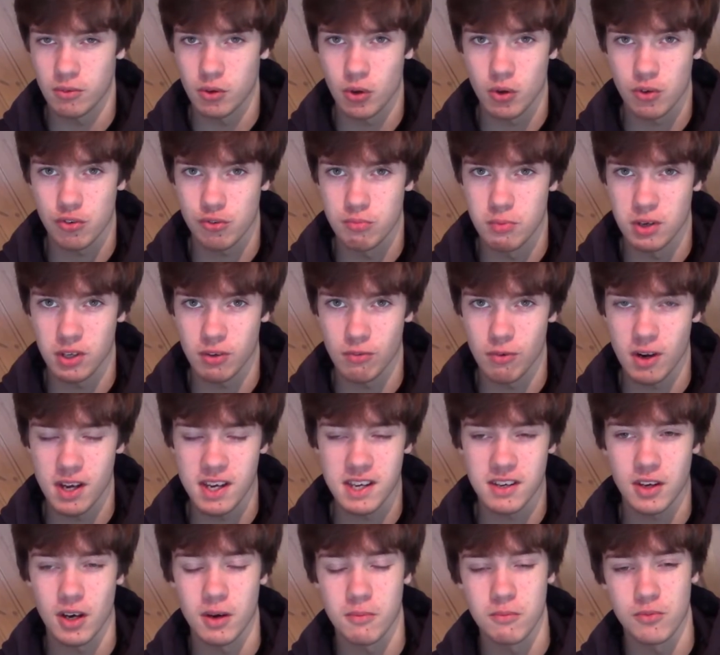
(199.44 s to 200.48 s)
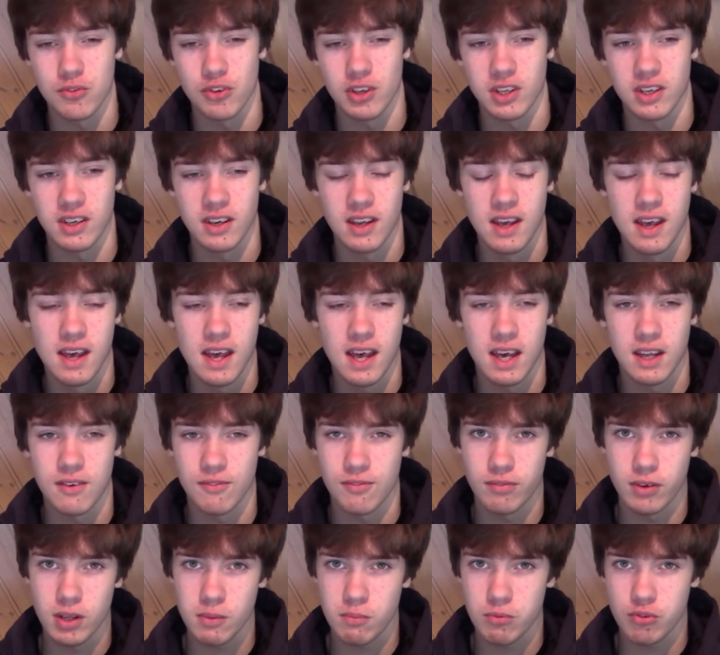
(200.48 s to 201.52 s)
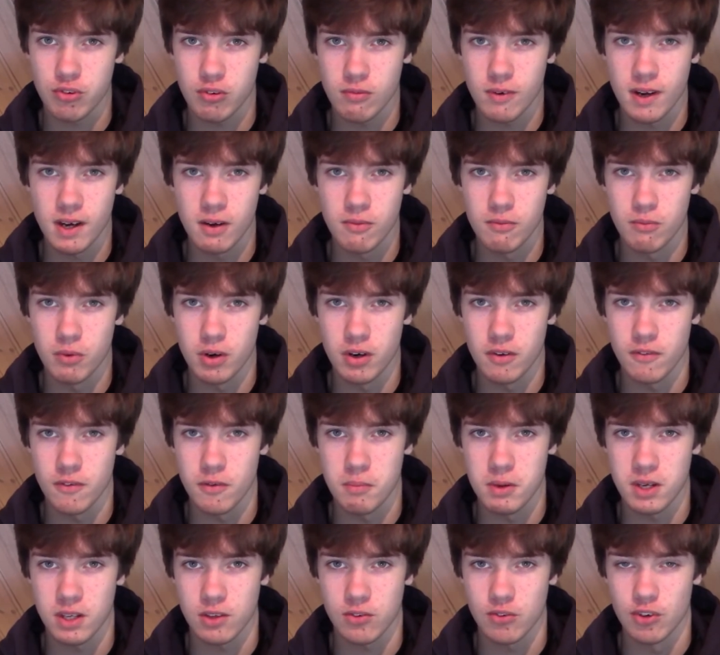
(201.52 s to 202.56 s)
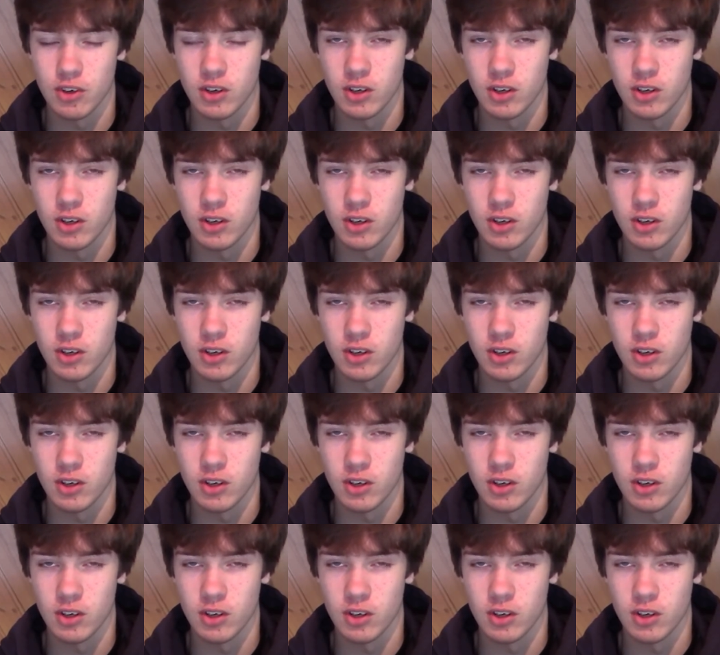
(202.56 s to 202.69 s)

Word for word: cosmic ray comes in and flips around one of the bits in